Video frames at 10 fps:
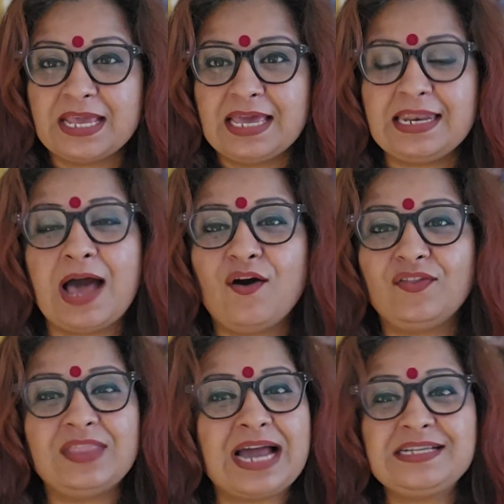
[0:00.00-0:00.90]
Now,
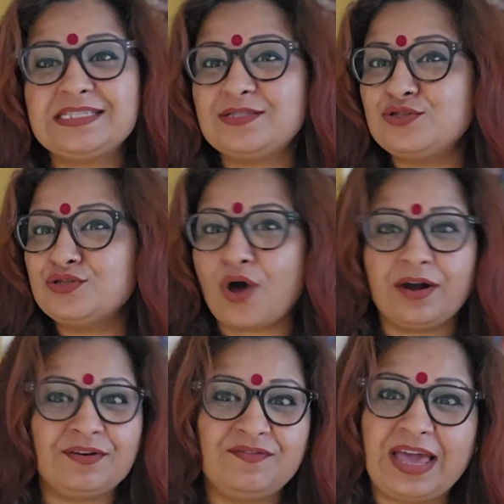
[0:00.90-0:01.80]
that's
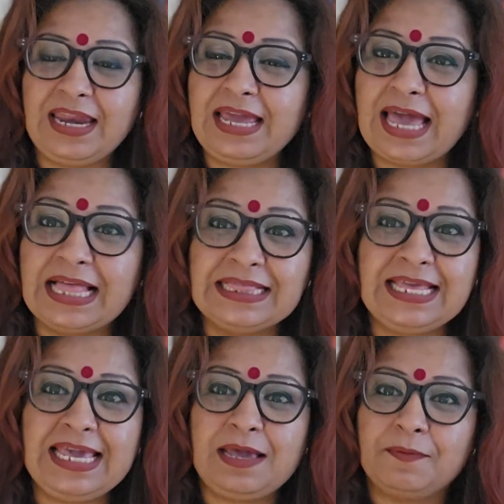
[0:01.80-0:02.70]
not a very
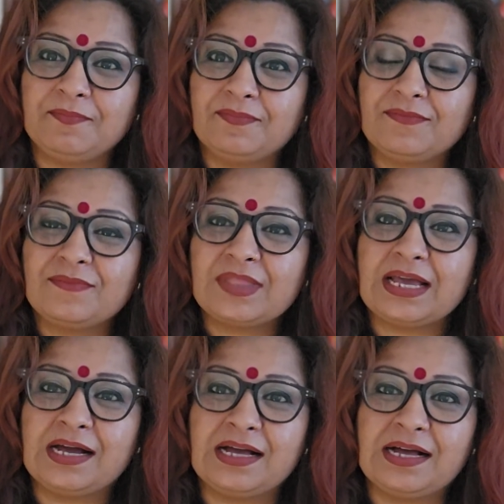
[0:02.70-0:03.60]
healthy
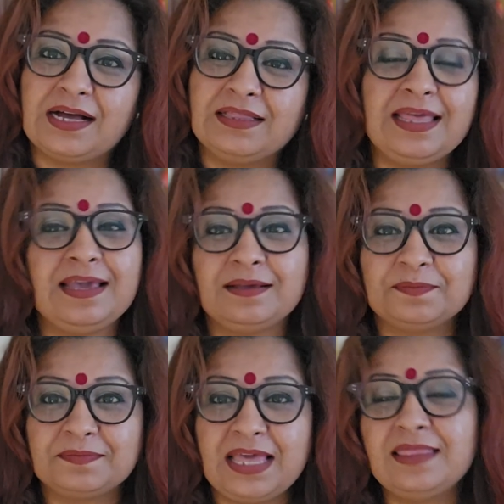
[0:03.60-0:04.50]
thing
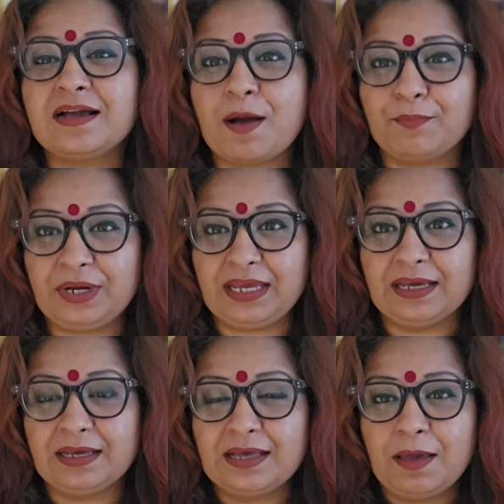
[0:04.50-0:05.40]
in the company,
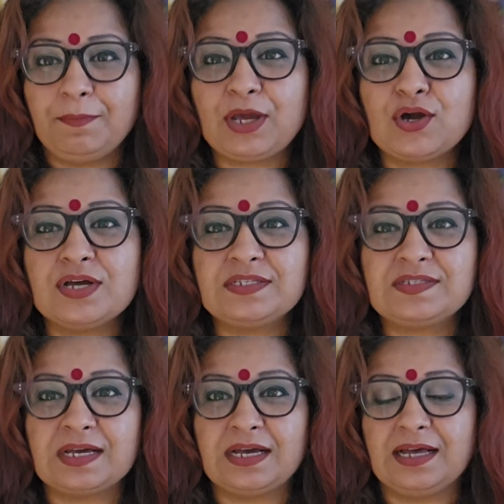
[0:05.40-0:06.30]
because
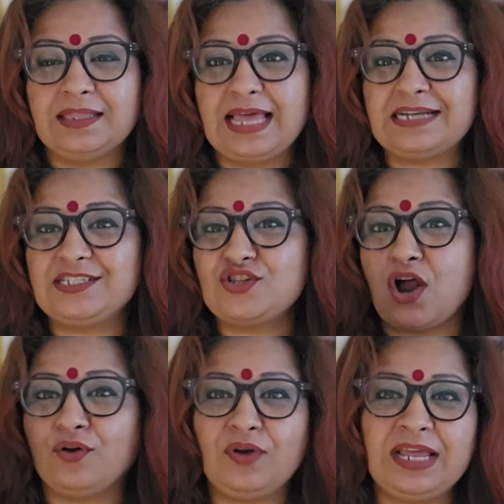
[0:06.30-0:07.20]
that's
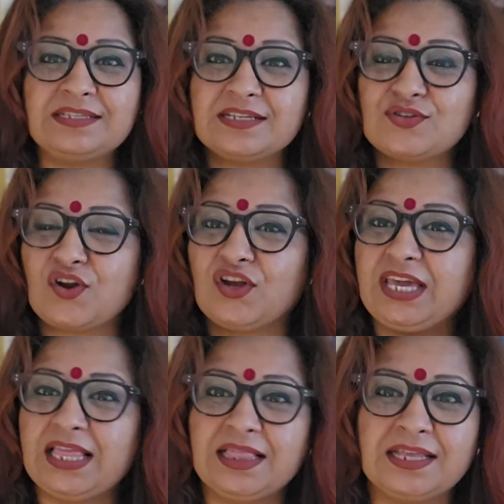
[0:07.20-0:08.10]
not only just going to
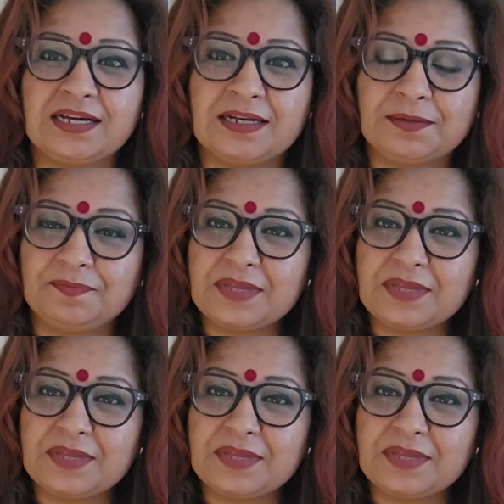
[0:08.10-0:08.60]
kill the